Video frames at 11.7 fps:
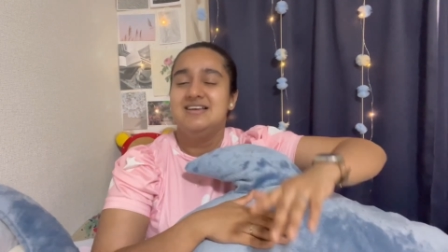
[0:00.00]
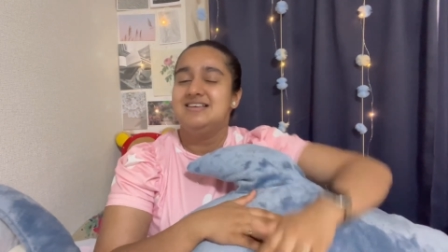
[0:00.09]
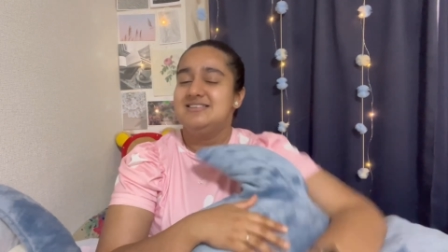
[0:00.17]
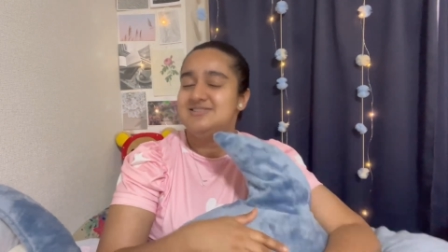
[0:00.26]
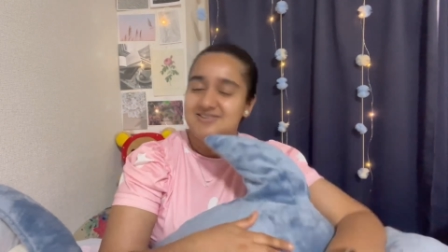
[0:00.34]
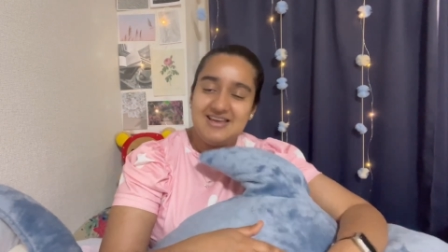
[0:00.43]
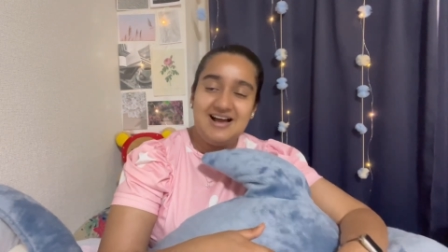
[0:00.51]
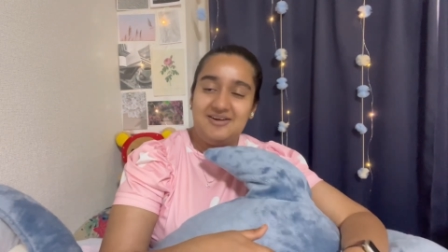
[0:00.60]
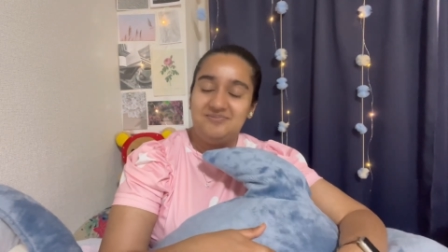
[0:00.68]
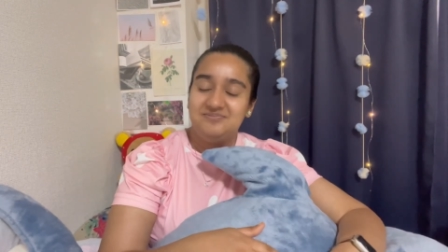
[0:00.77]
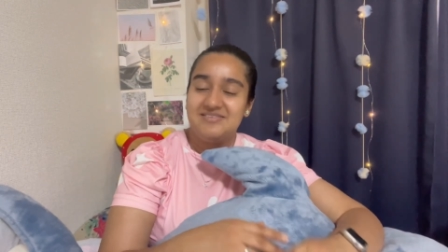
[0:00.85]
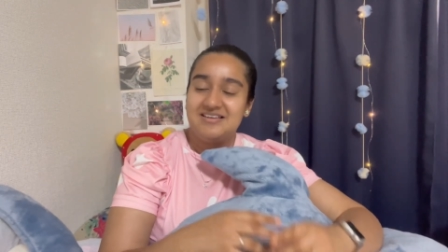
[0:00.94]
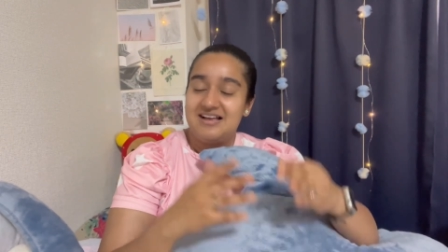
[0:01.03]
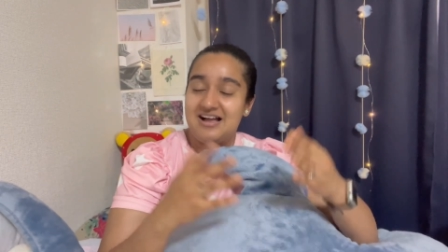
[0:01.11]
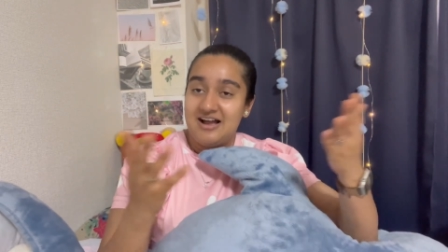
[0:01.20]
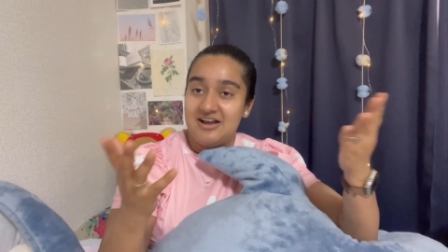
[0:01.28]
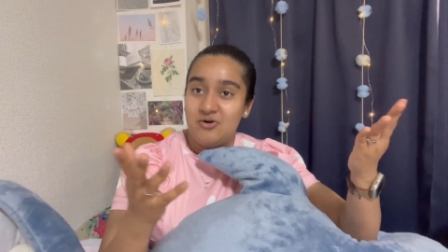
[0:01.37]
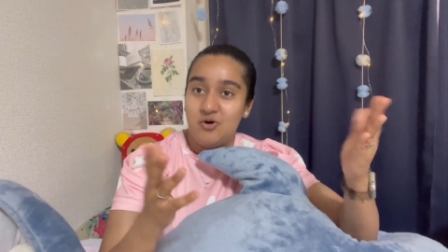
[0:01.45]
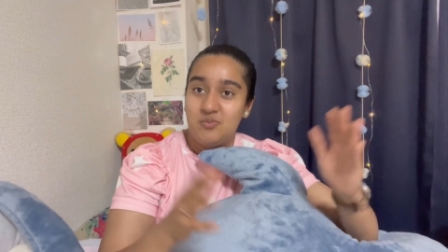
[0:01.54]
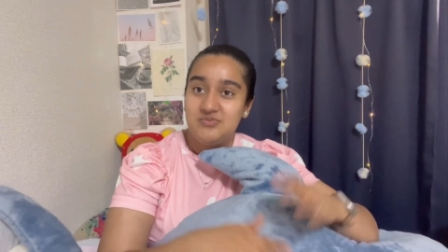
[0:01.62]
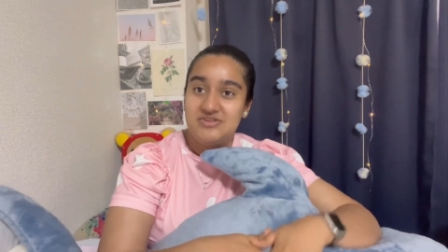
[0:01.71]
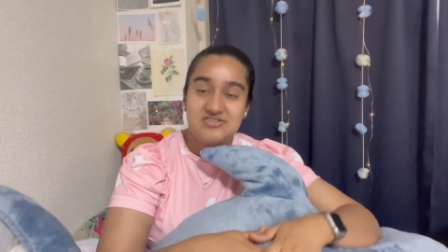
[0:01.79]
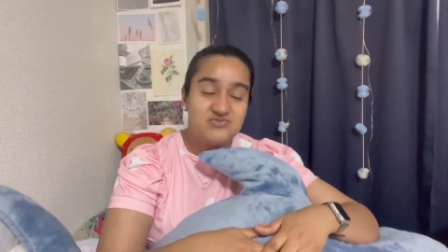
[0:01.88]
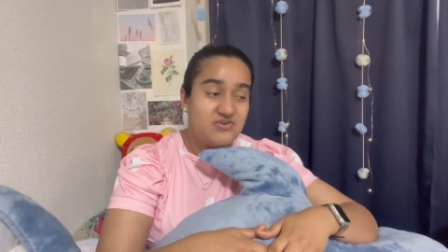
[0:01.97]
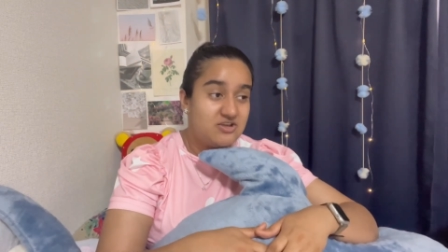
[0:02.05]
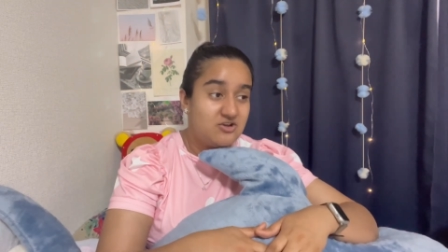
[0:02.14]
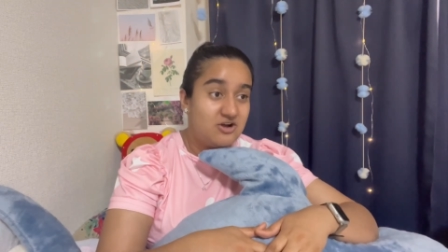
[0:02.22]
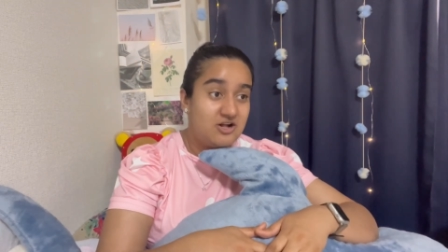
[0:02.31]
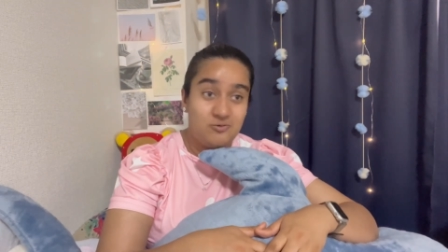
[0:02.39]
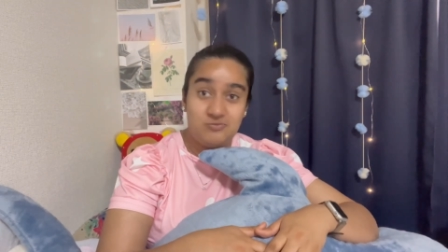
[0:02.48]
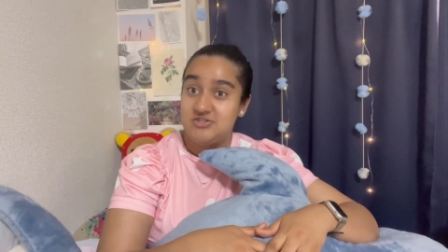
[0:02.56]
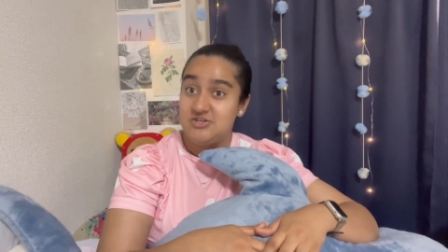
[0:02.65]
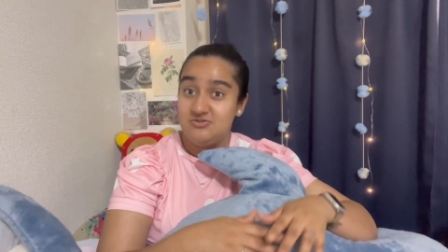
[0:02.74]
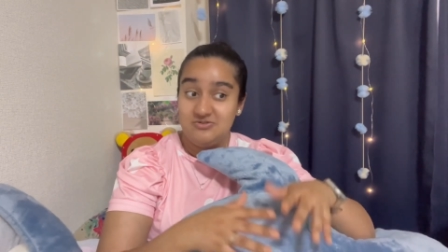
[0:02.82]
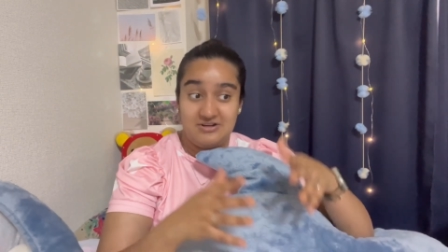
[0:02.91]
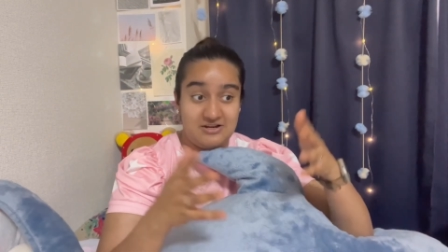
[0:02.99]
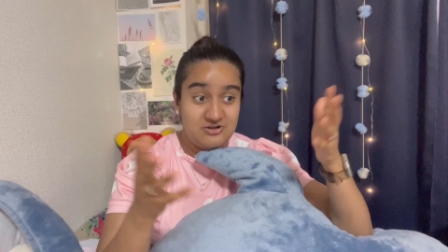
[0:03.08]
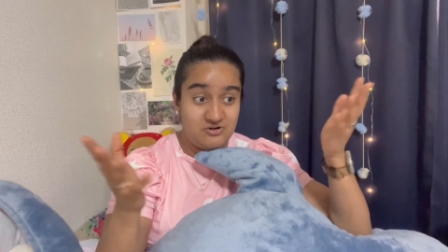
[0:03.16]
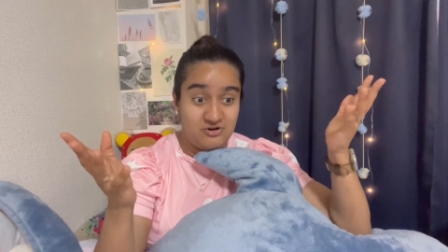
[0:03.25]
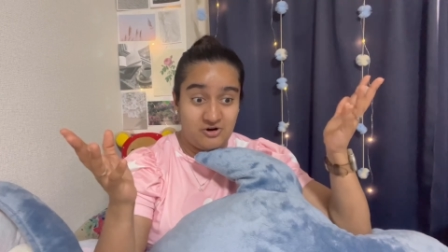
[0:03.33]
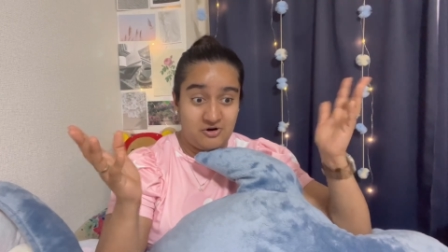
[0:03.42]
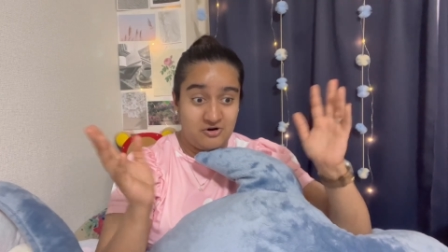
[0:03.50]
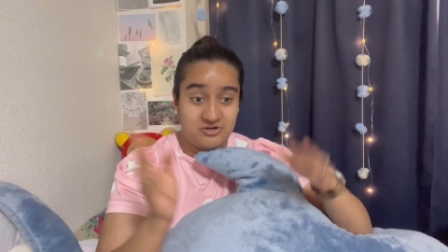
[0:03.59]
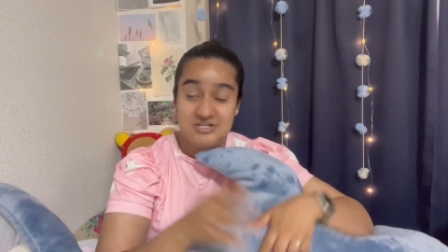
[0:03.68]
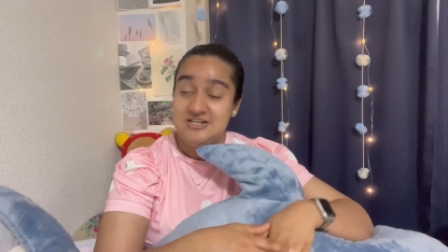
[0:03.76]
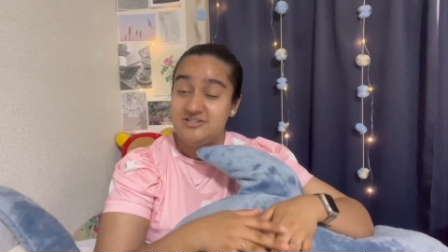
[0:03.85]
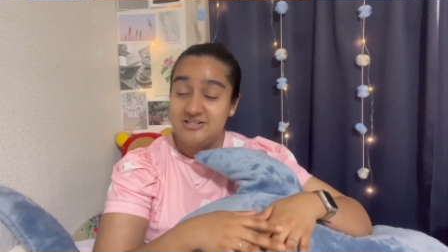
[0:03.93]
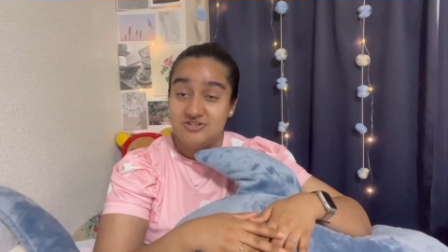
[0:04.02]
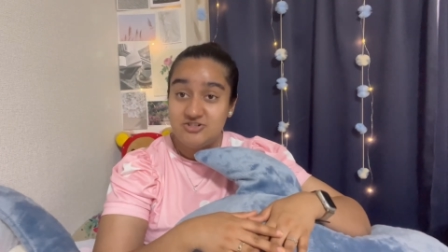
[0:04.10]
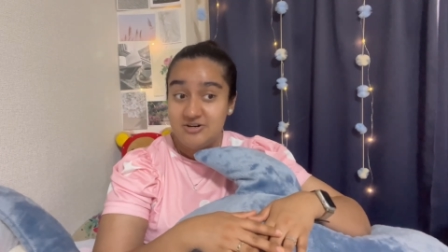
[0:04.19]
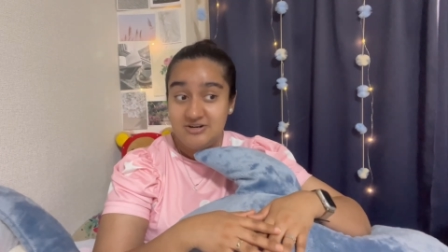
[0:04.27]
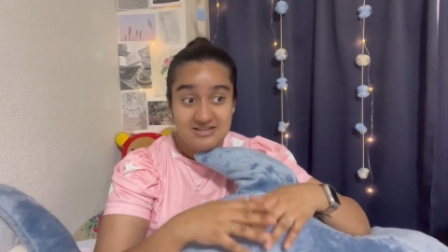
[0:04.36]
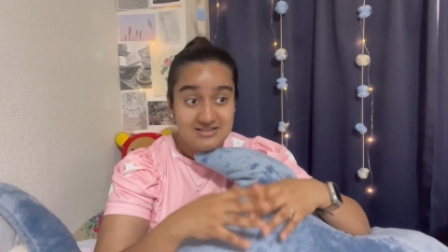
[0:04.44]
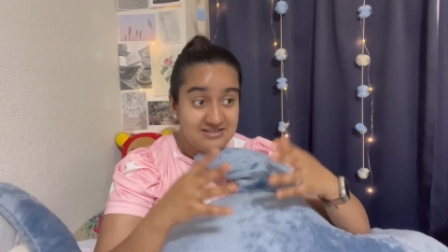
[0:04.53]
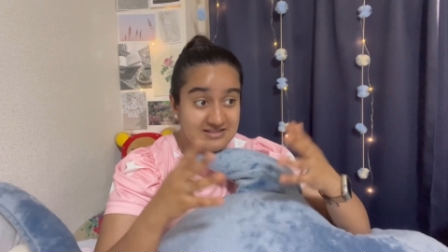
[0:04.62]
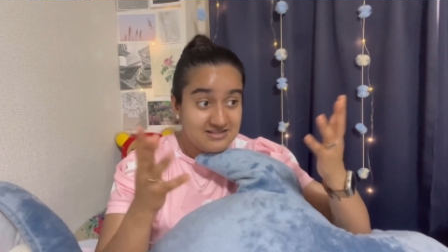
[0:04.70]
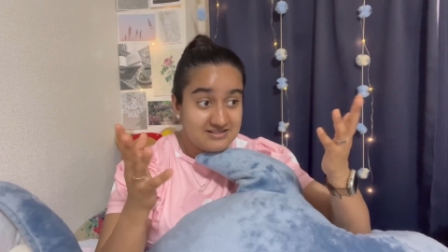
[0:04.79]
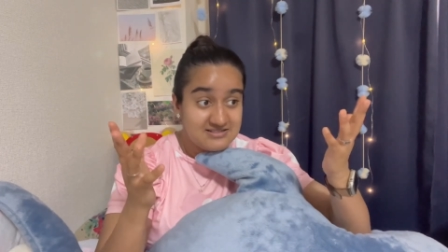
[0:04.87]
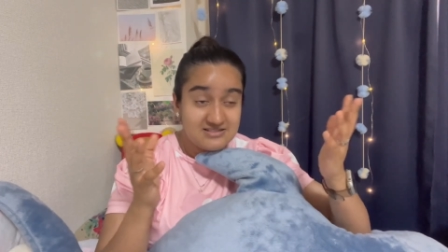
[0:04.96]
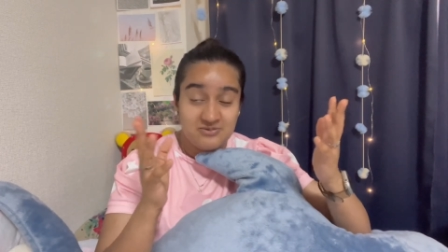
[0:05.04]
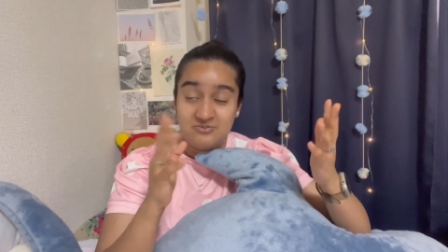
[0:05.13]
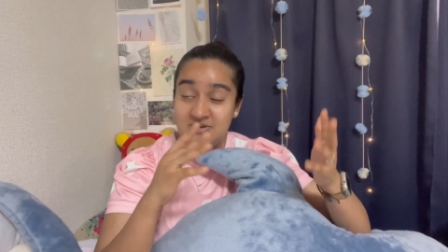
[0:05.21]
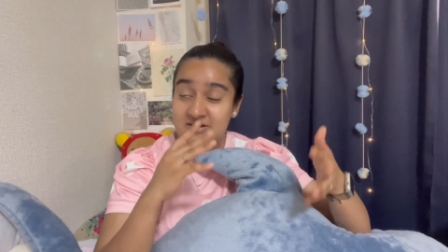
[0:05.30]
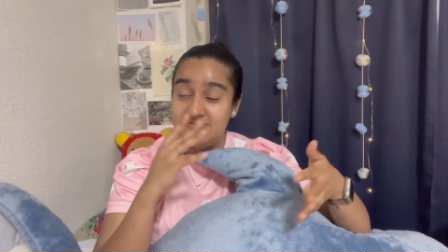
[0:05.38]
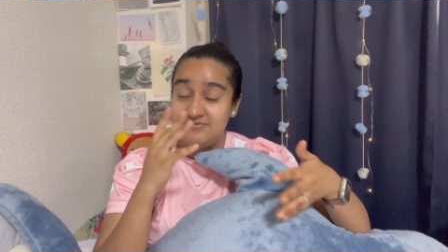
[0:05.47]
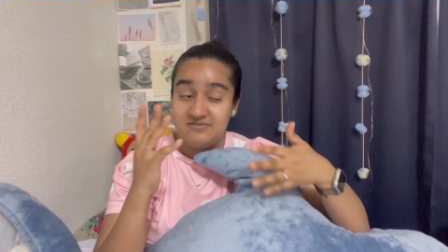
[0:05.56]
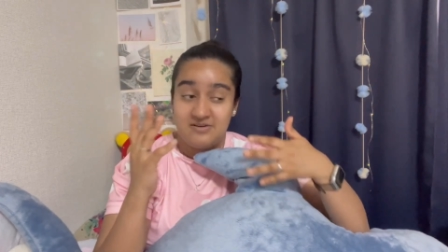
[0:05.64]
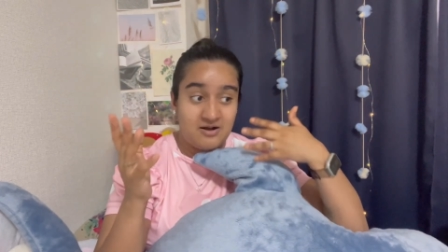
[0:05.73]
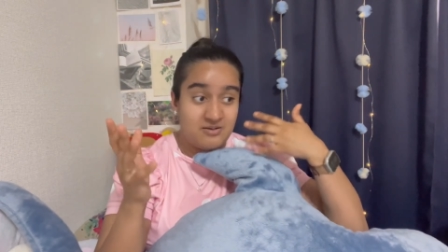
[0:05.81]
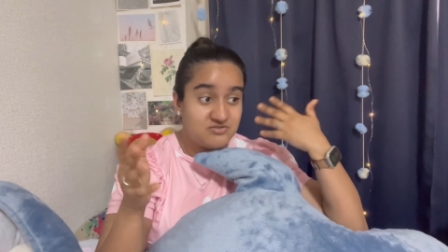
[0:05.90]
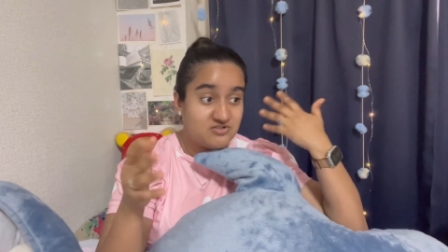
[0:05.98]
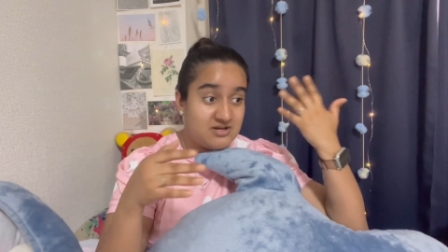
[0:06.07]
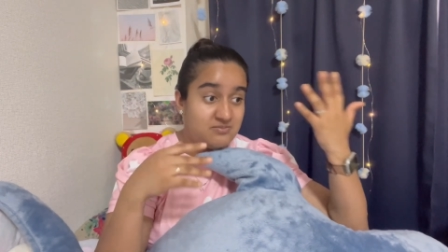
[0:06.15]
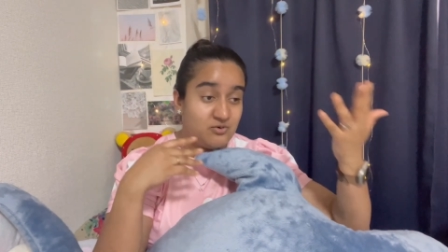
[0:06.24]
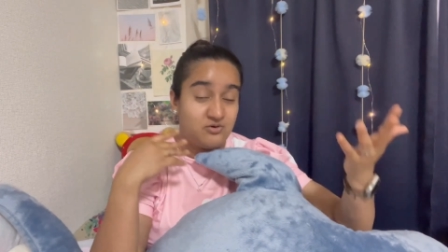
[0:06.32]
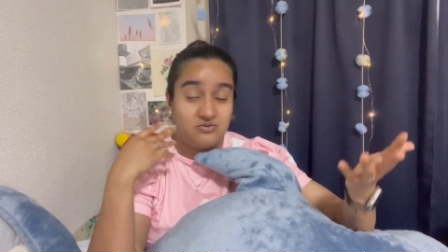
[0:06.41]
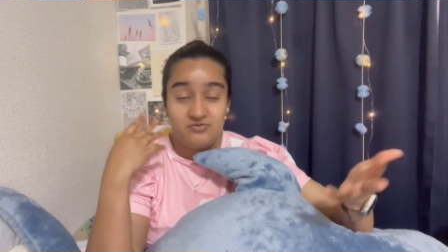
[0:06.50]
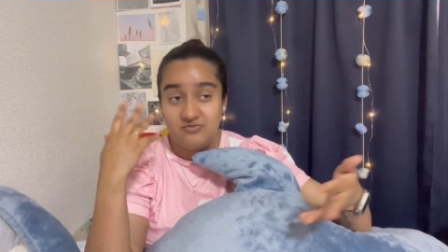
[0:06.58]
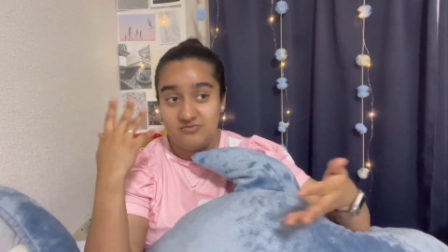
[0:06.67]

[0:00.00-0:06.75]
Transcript: So yeah, I hope this video helps you in your teaching journey in some way, um, shape or